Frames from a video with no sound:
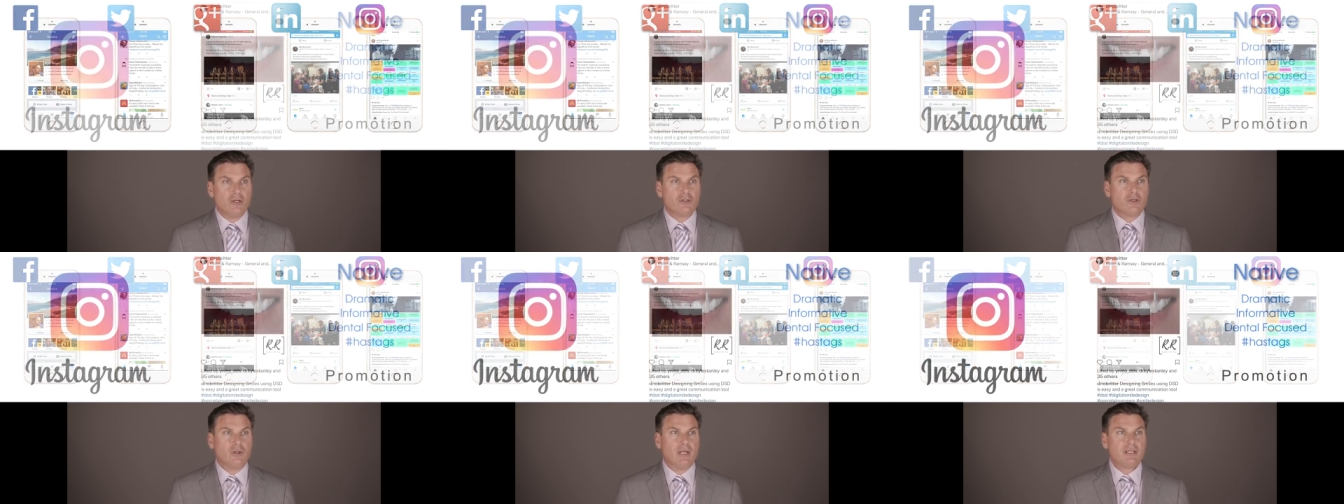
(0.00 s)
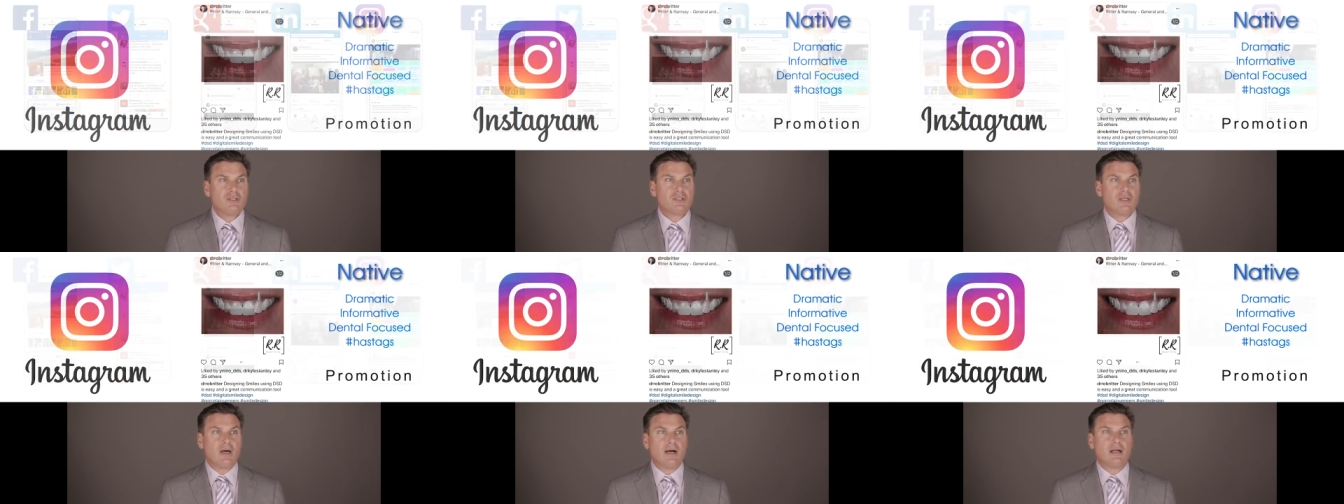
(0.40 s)
So
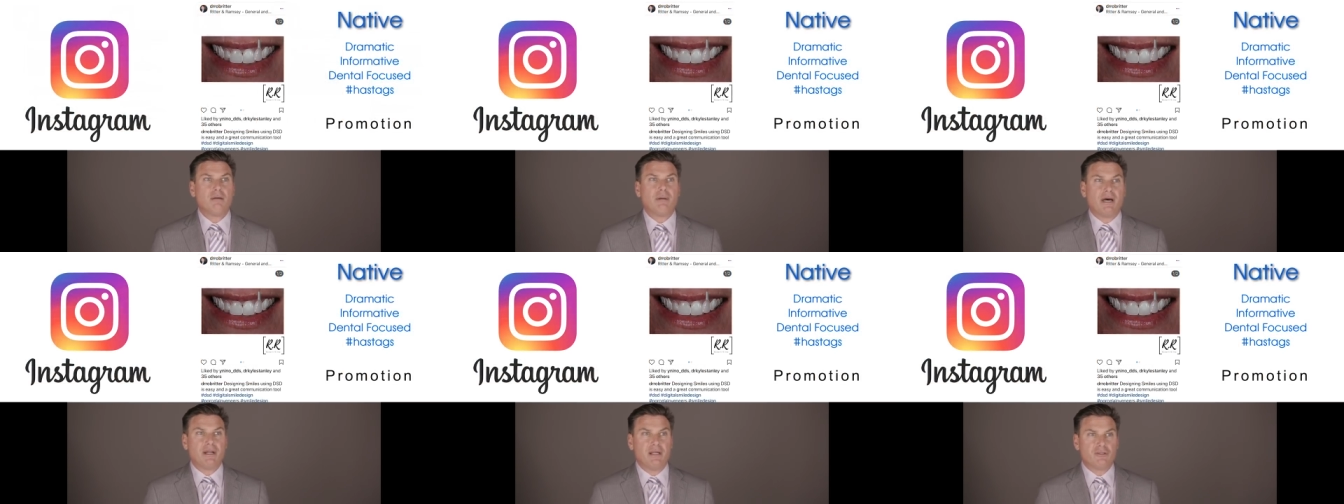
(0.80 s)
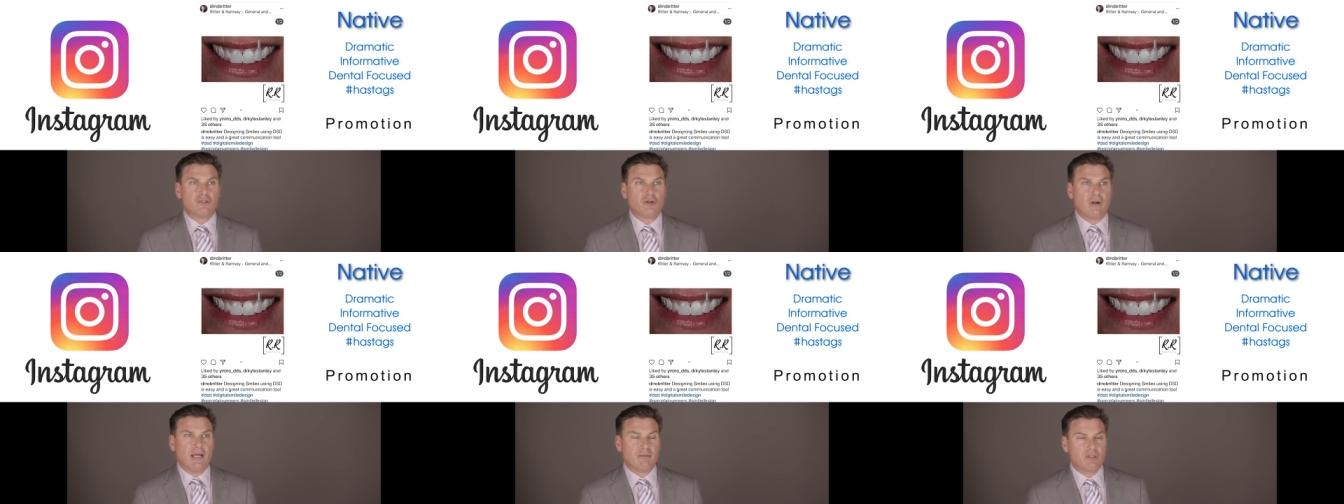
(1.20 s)
let's talk about
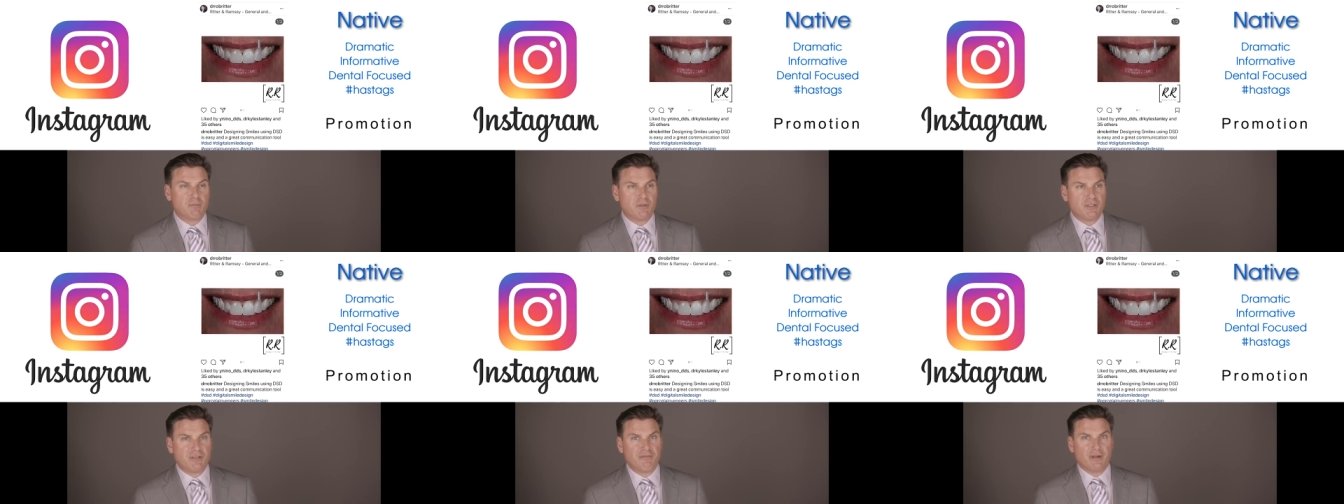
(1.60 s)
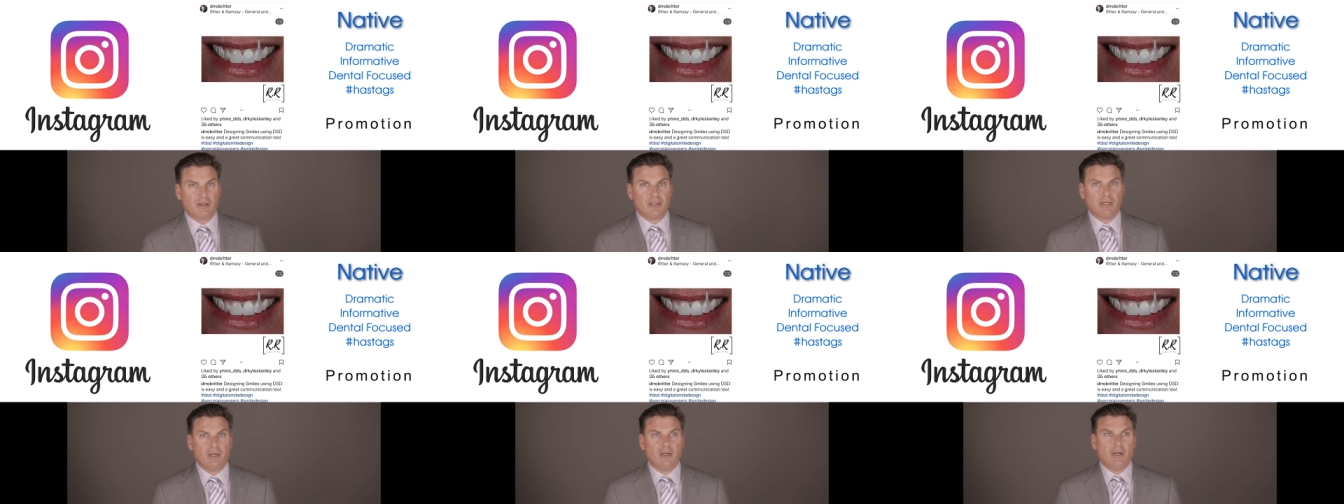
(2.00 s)
Instagram
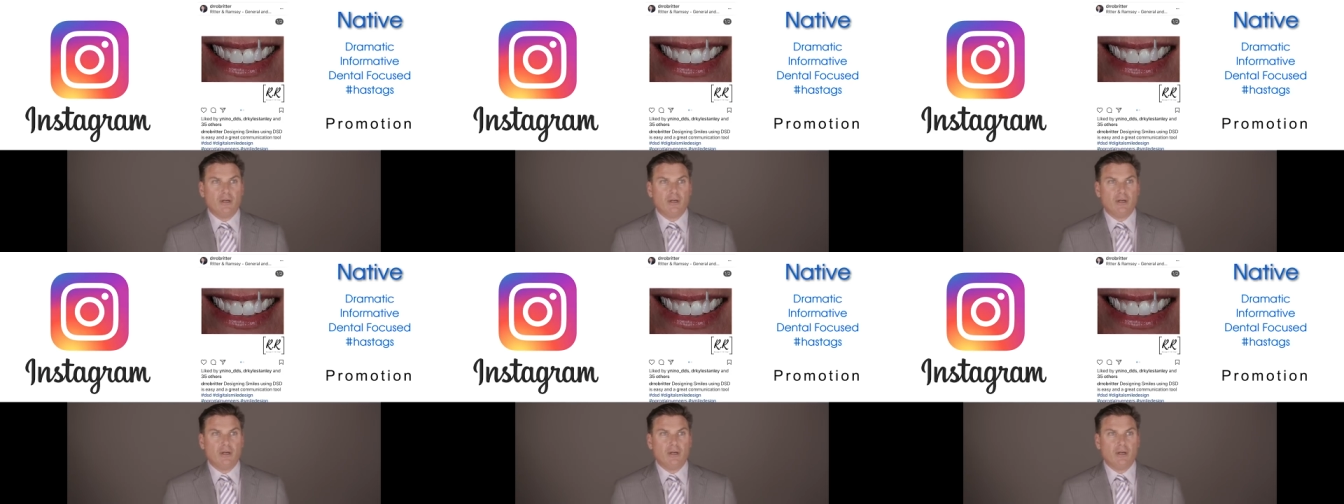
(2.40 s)
specifically.